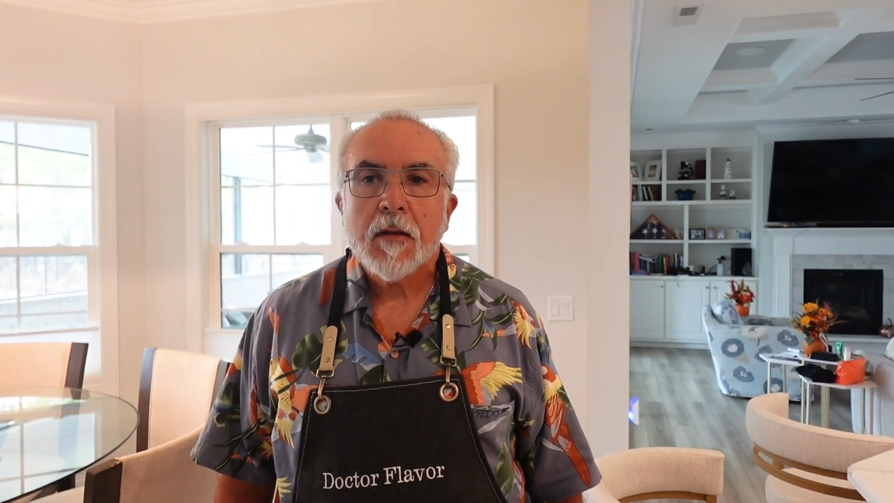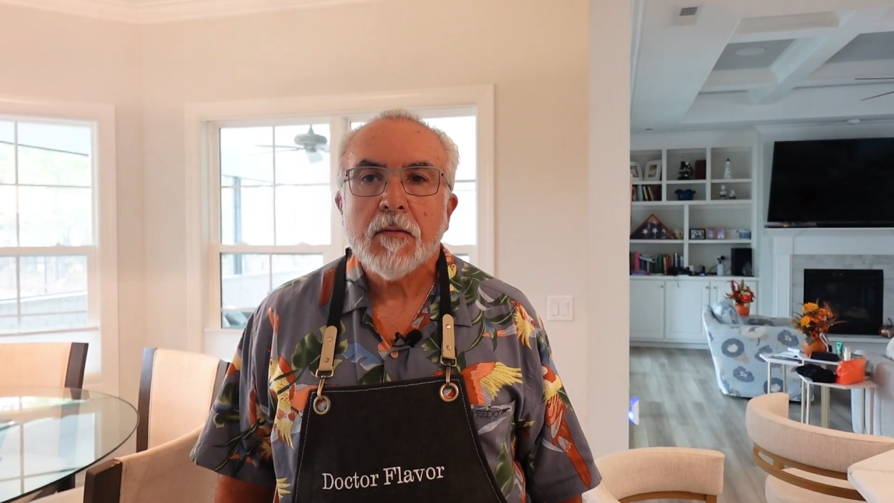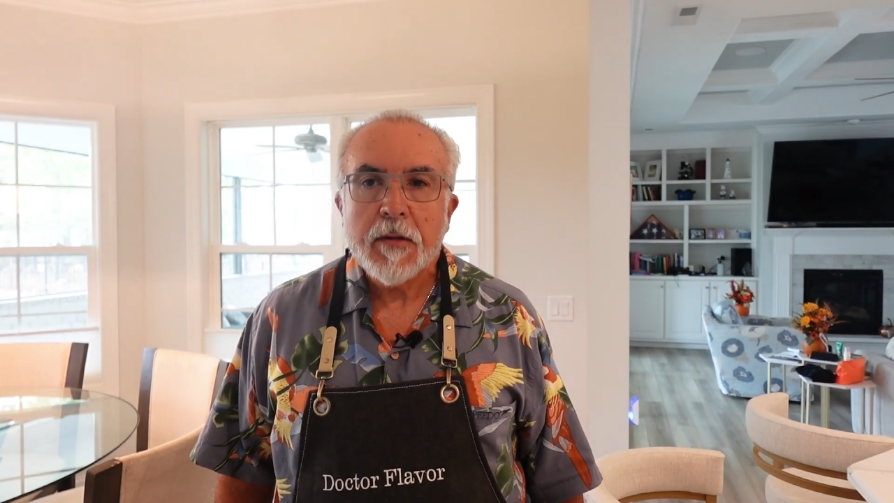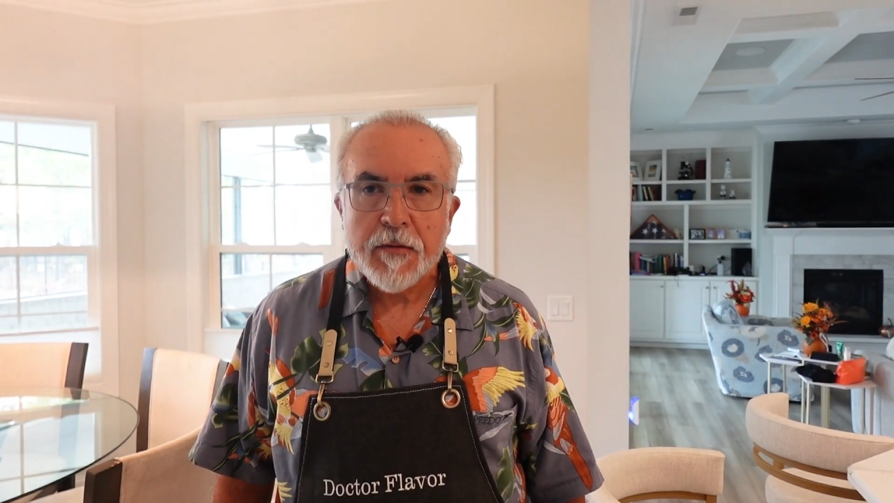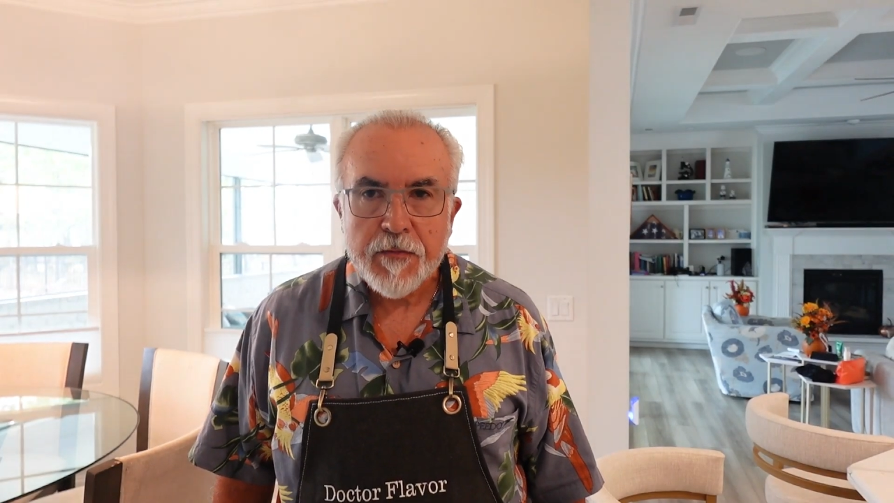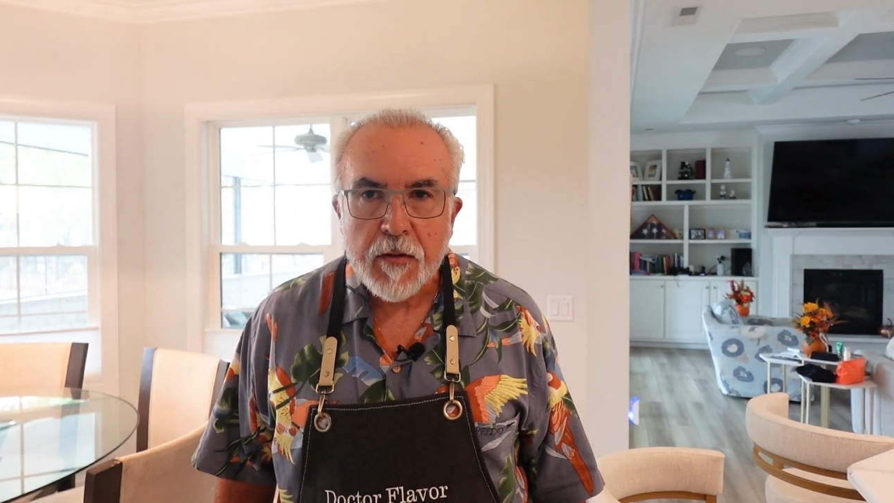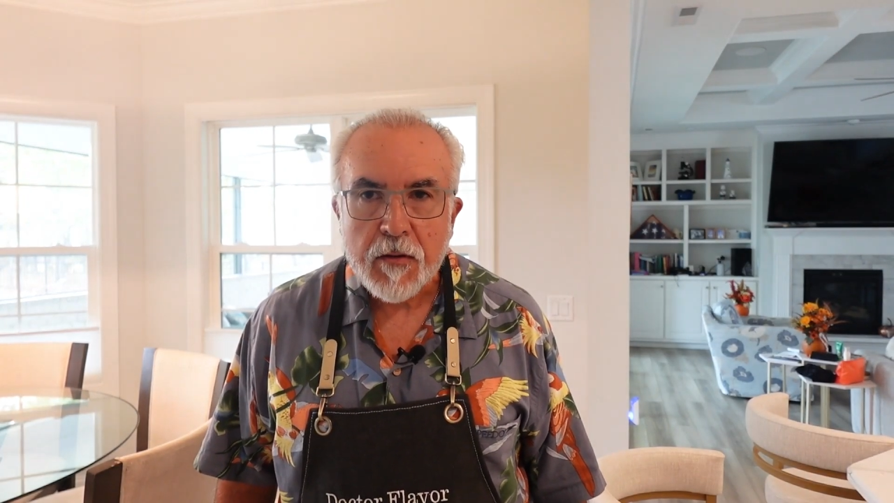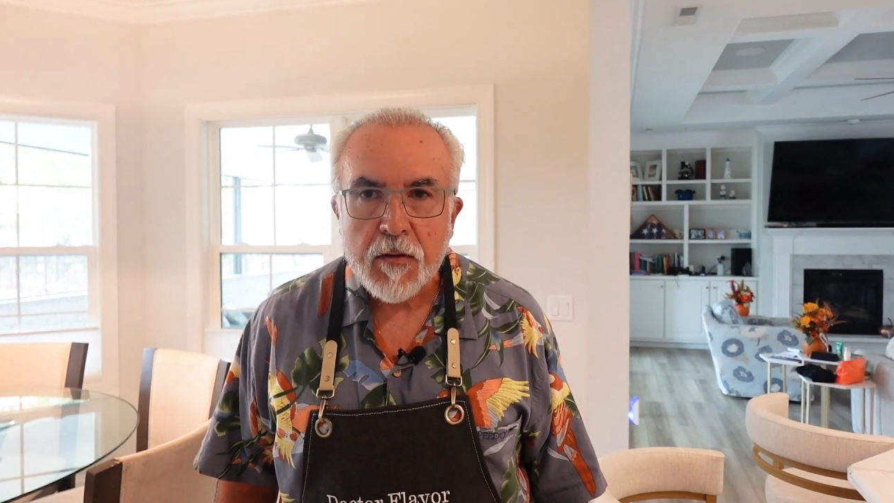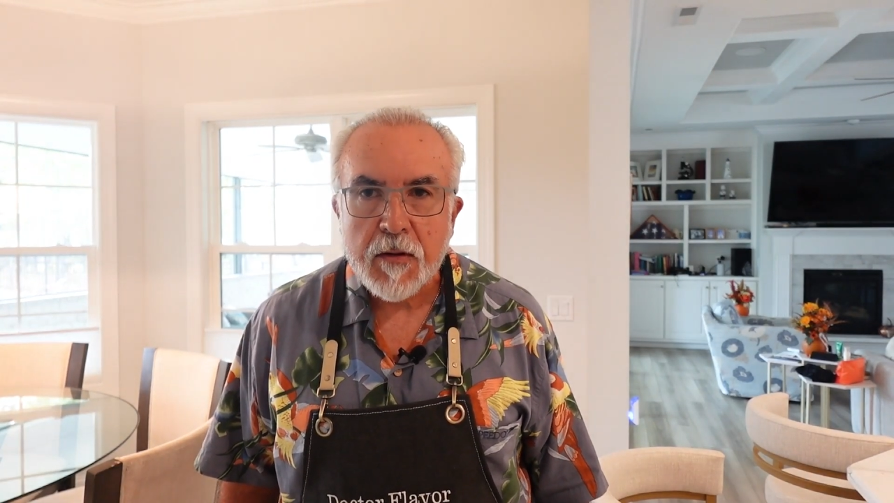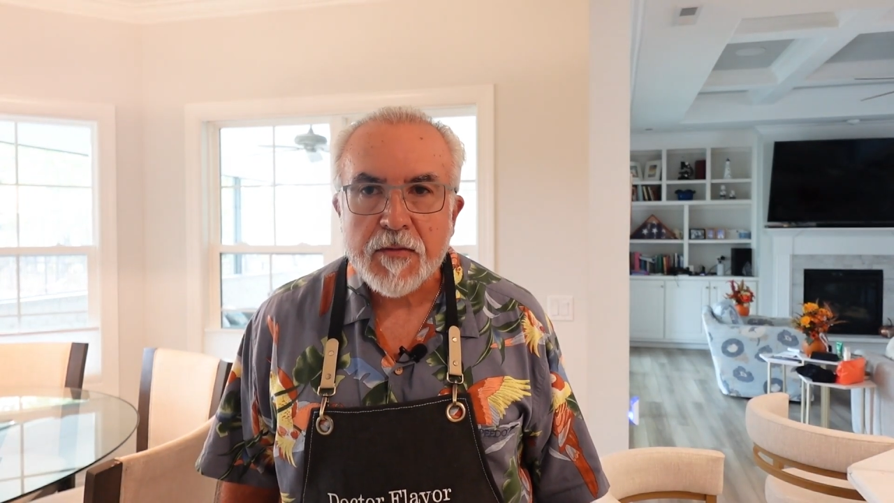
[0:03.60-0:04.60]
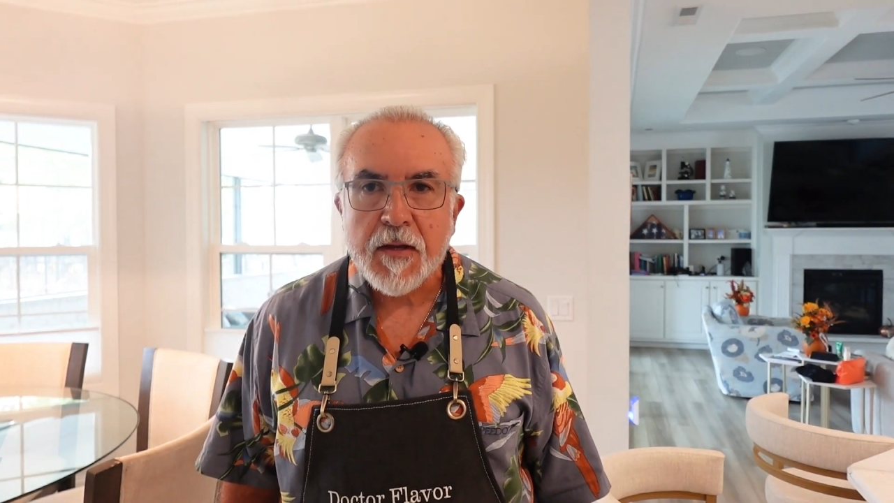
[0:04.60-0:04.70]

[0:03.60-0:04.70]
Greetings, fellow cooks.